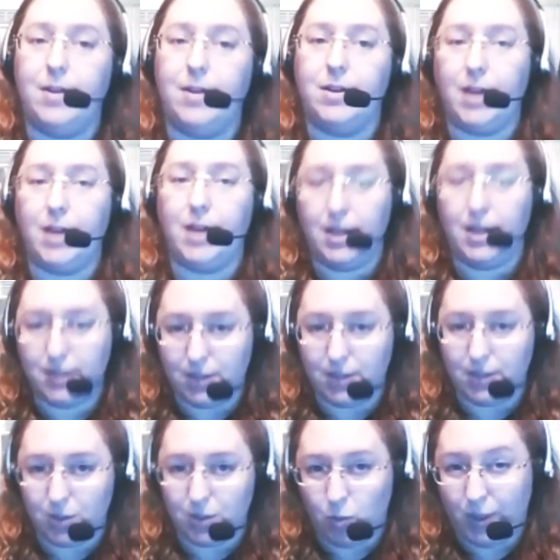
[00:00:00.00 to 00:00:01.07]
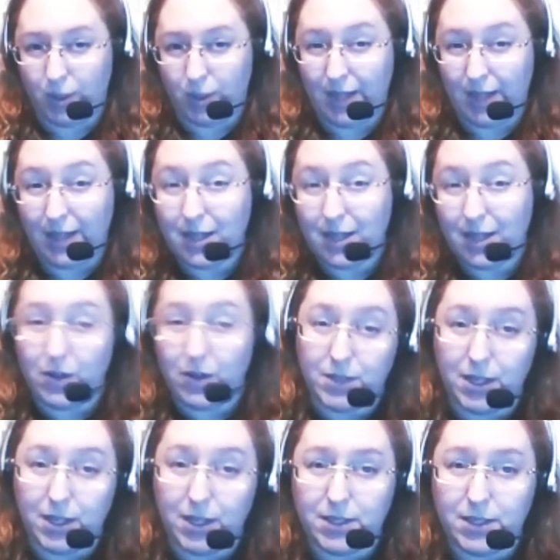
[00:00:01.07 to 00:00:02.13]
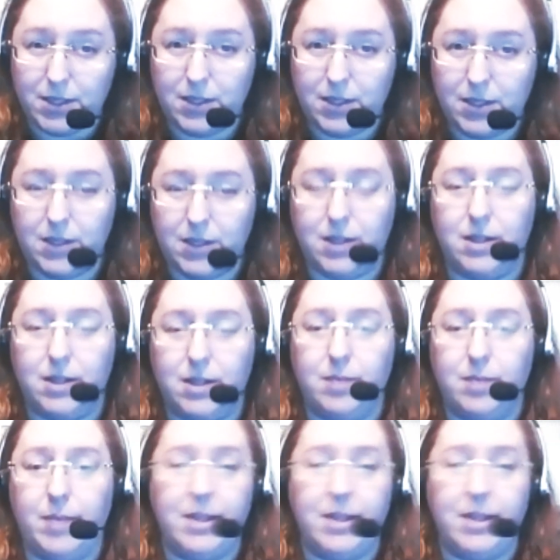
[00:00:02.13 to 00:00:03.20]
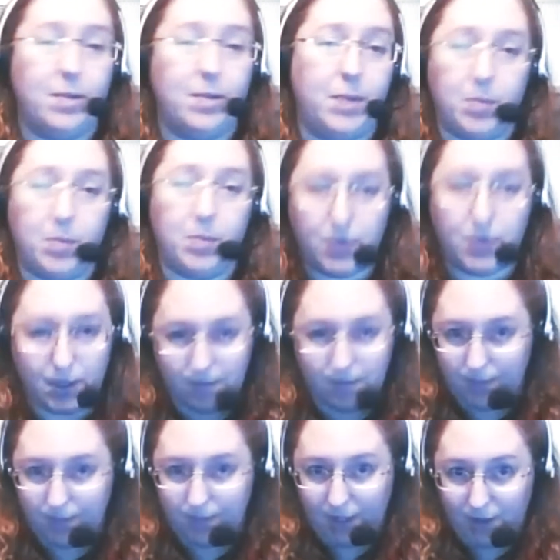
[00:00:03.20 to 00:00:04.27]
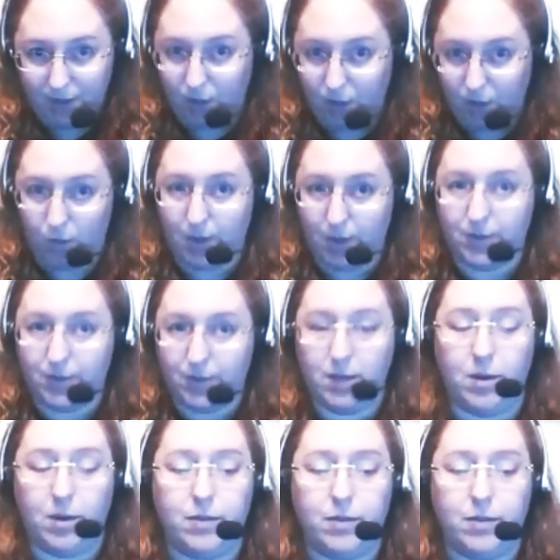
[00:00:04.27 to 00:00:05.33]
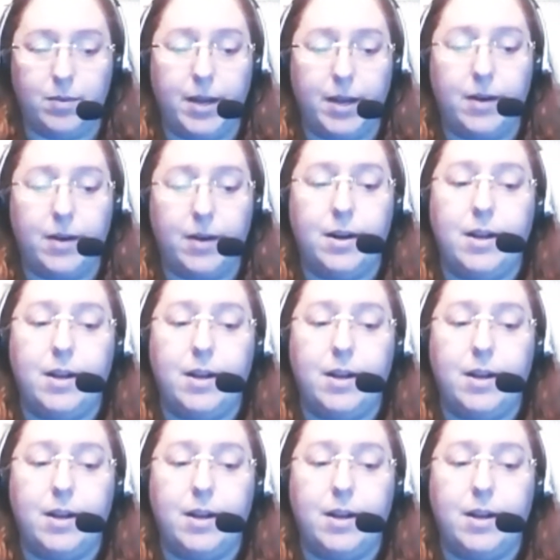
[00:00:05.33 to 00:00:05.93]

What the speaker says: and what that tells us. And then people can go wherever they want from there.